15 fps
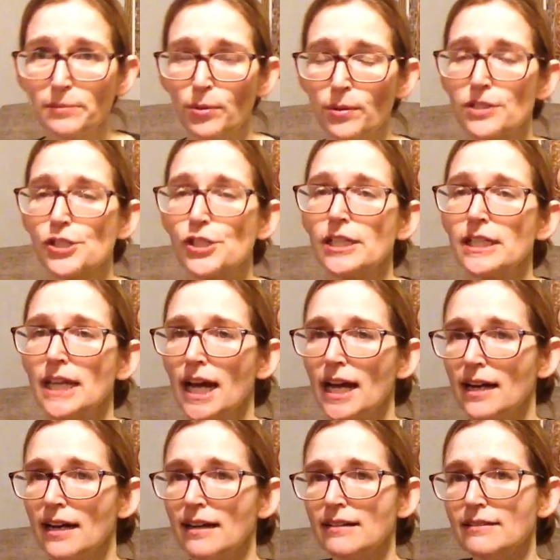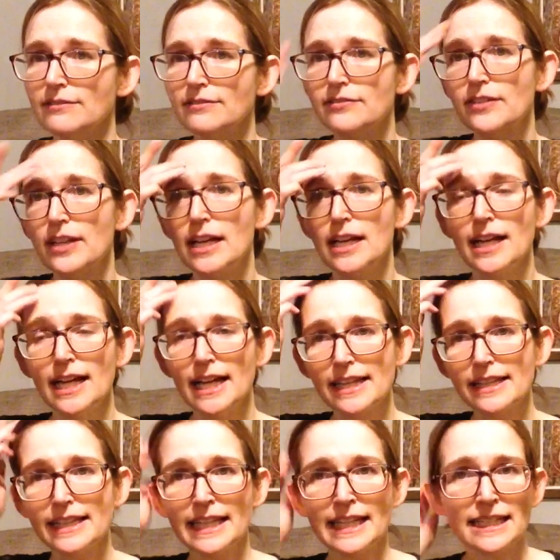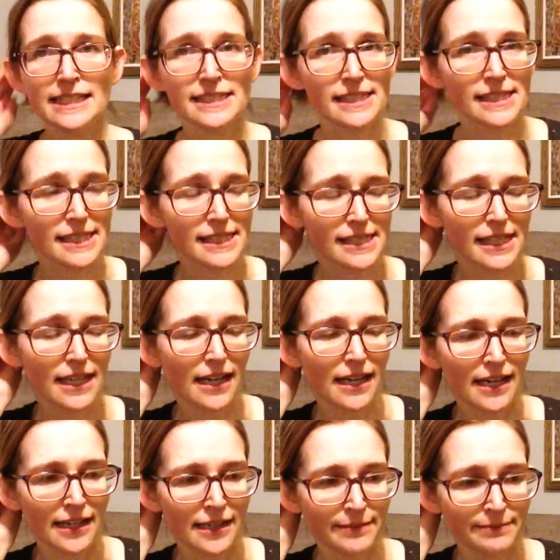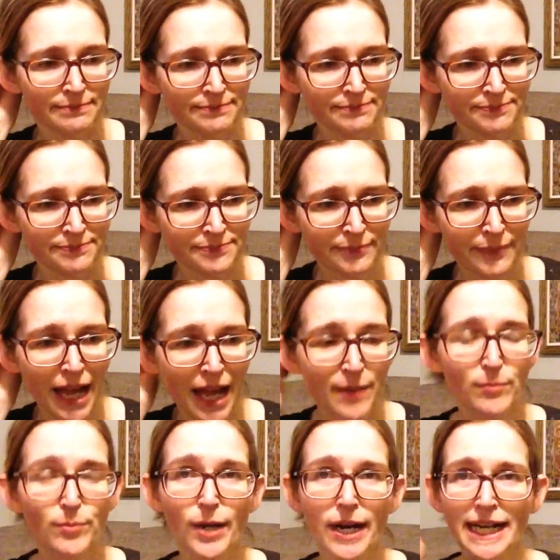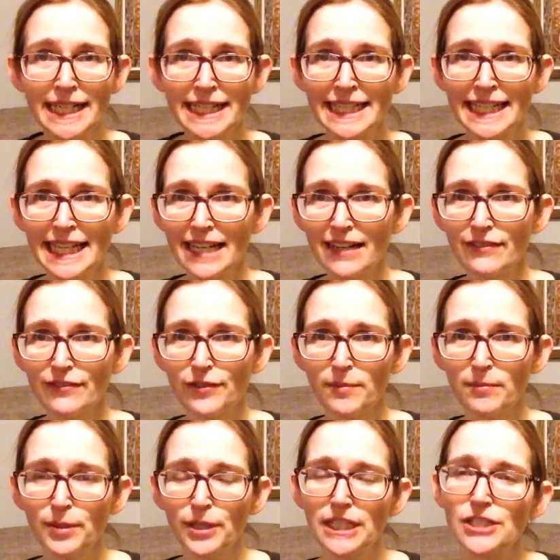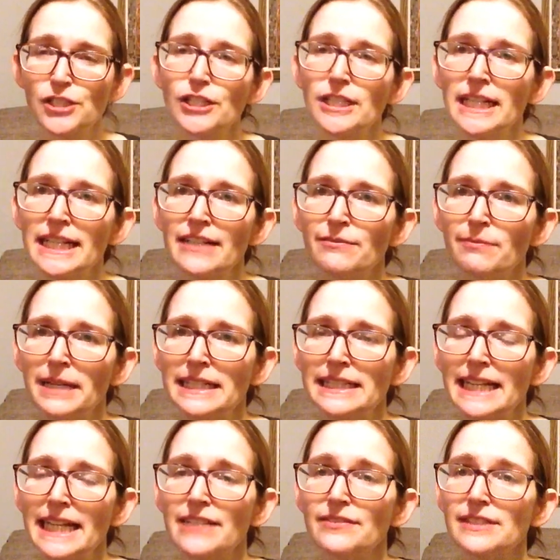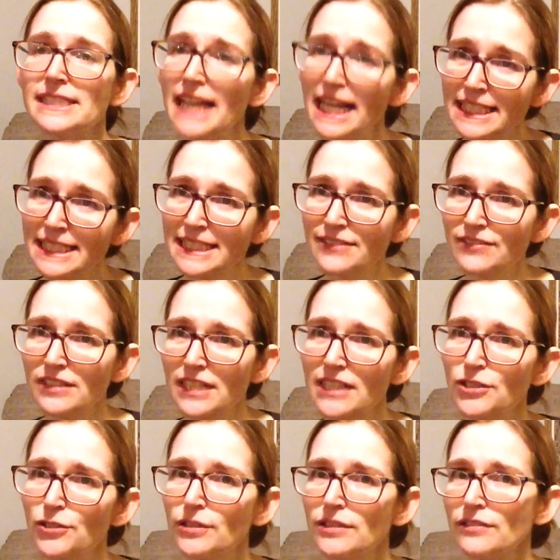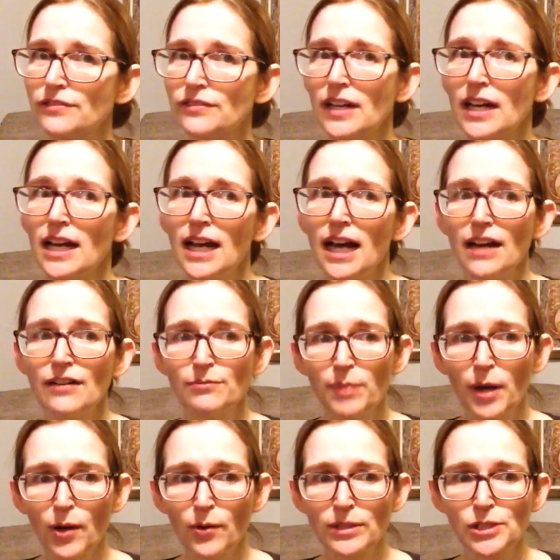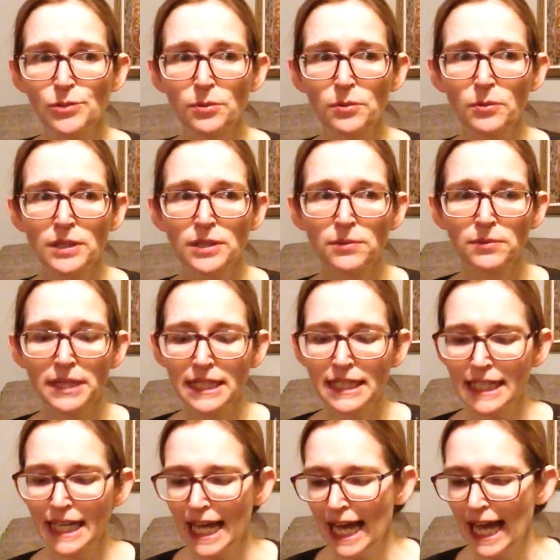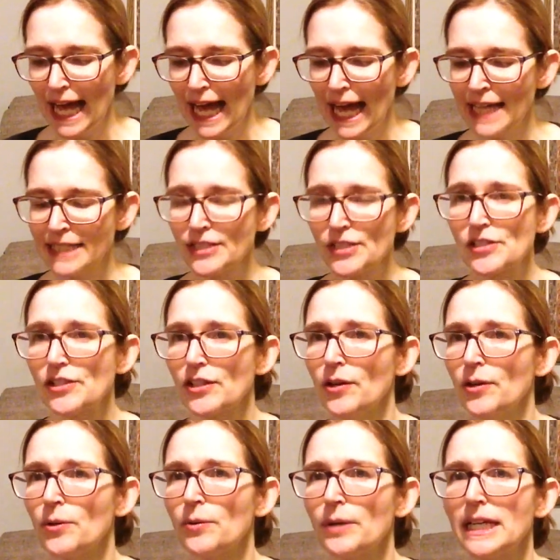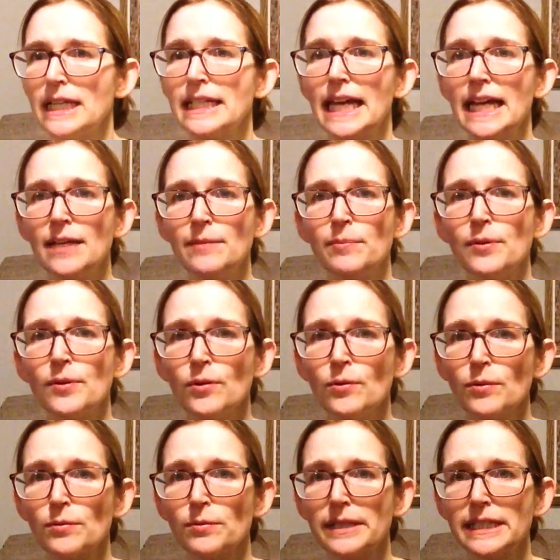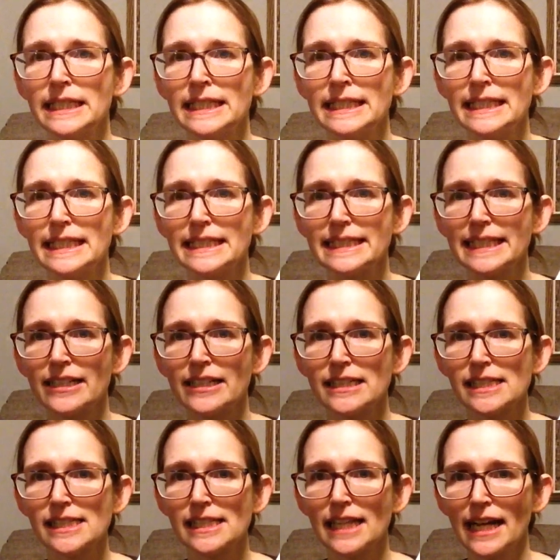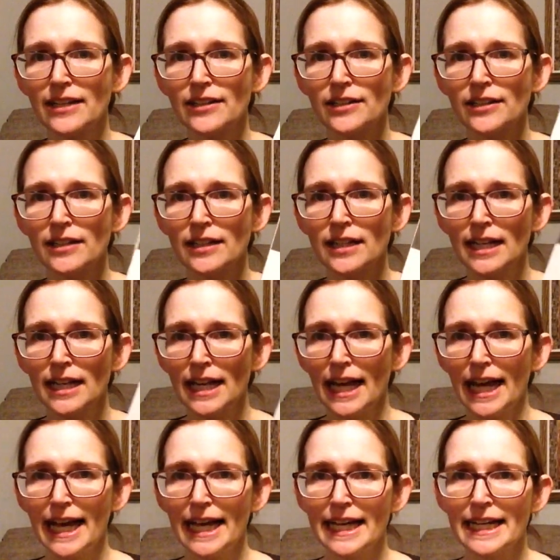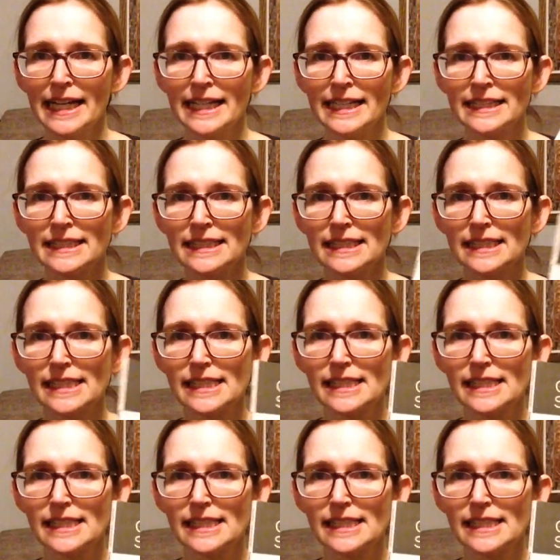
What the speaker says: portion of things, Brian from Bookish and I have made kind of a tentative schedule of poets we want to read. And so in April, we're reading Gary Snyder, and